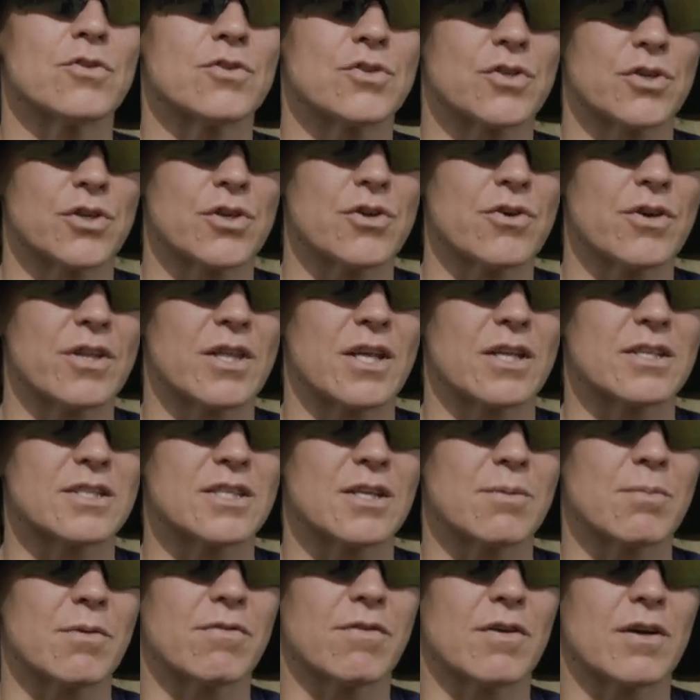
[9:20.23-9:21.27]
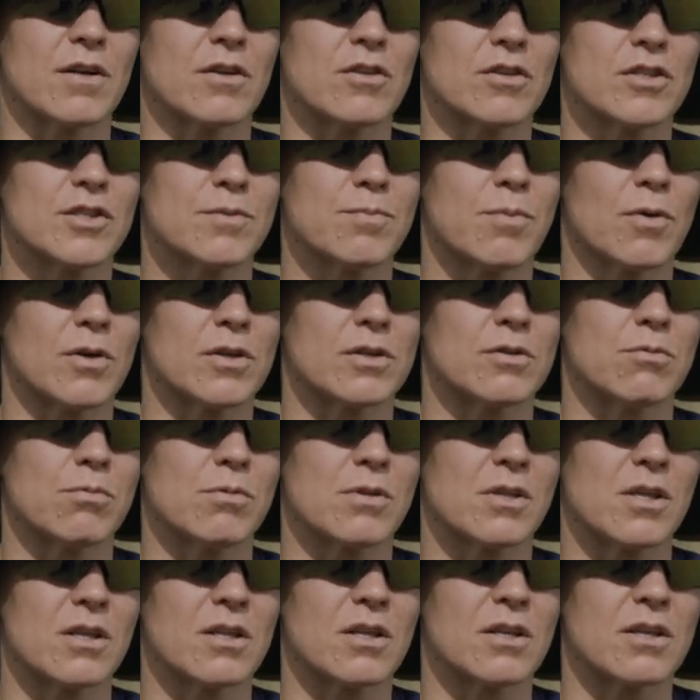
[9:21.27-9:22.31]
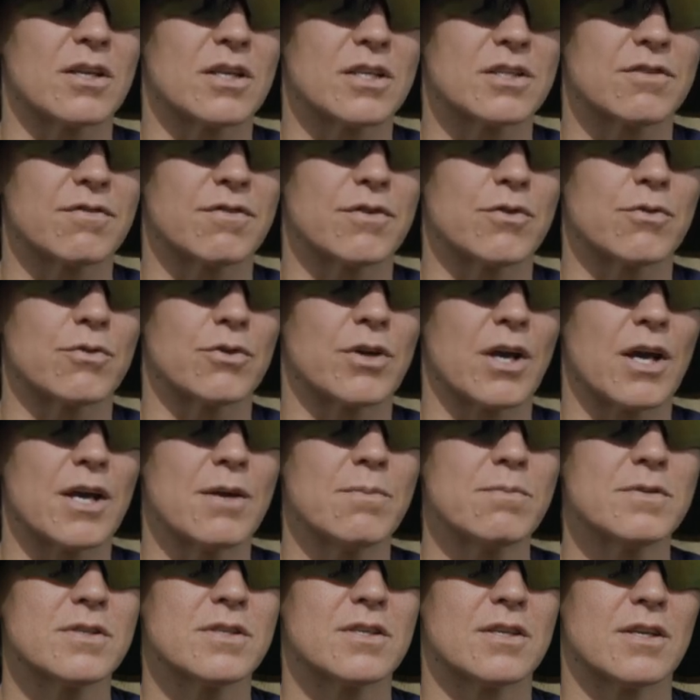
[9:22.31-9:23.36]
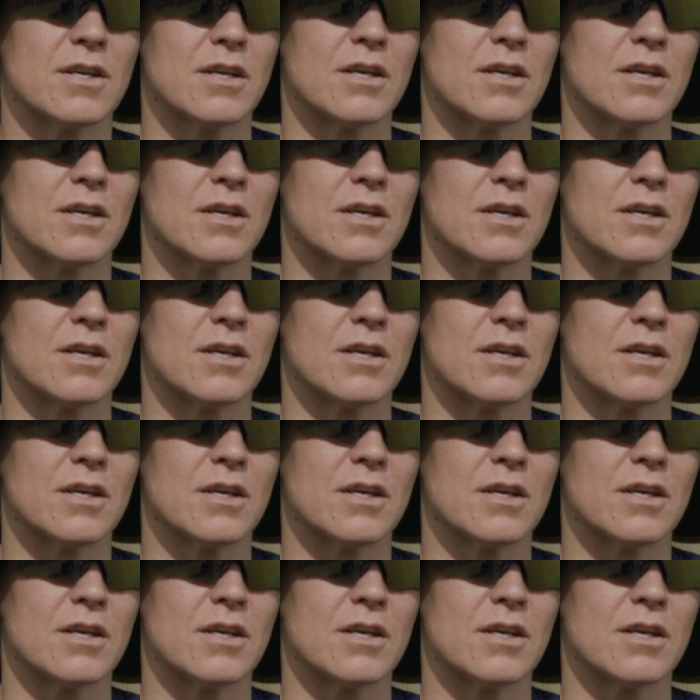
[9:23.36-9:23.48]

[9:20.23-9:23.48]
secure that semi-final spot within the next few games,